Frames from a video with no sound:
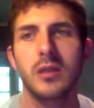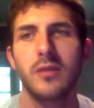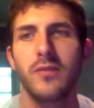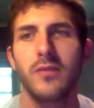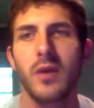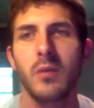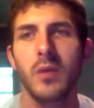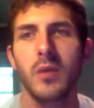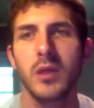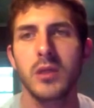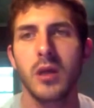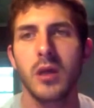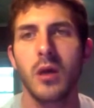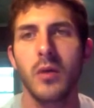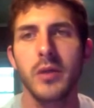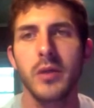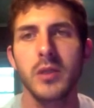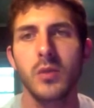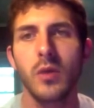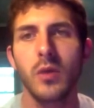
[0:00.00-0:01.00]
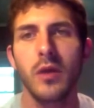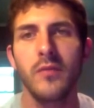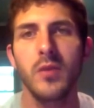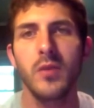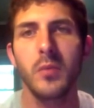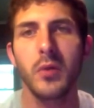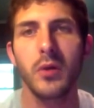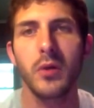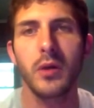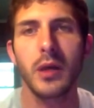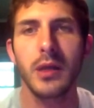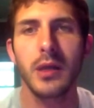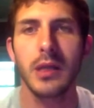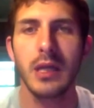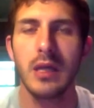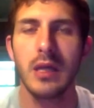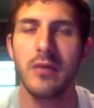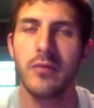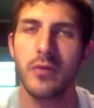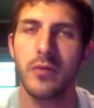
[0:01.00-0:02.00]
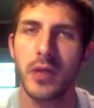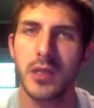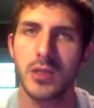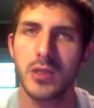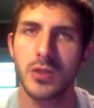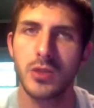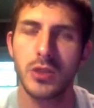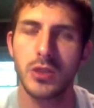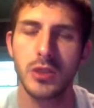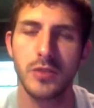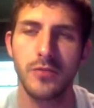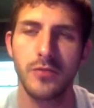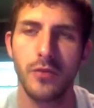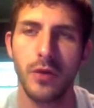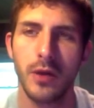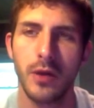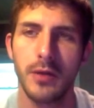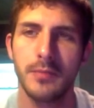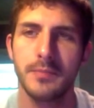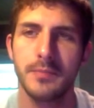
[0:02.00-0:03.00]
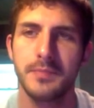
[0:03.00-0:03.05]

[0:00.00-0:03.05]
The family is always aware of the book and the evil that searches for it.